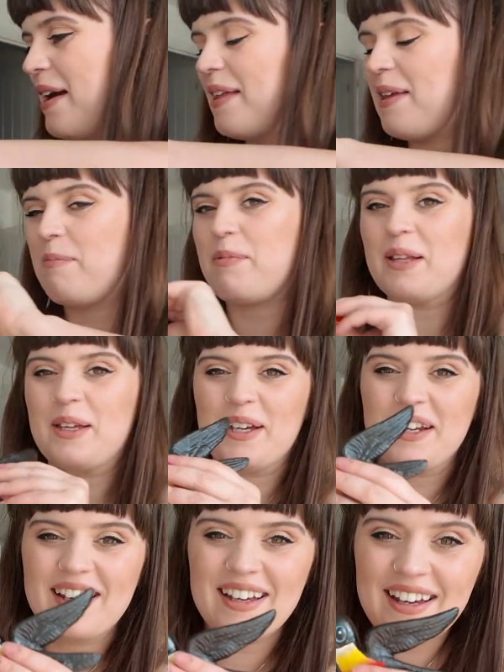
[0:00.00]
They're
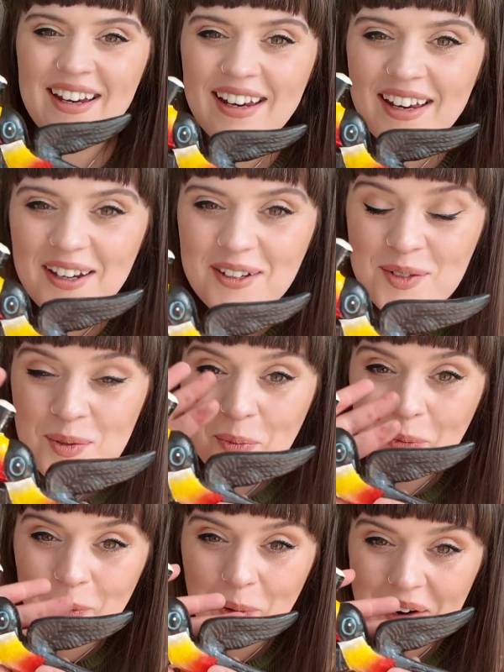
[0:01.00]
brilliant. Here's
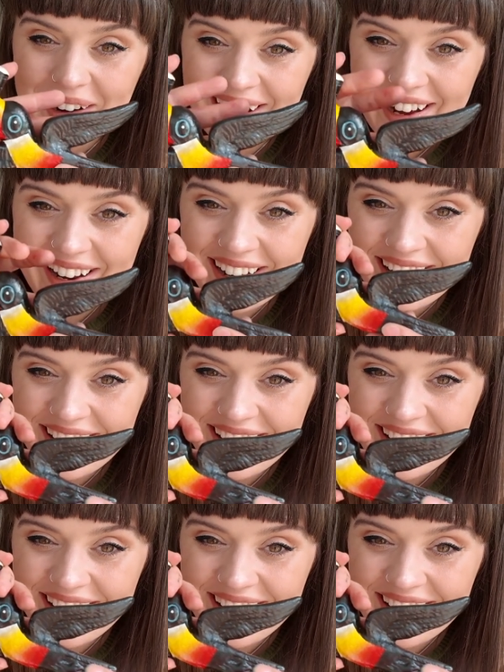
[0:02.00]
1,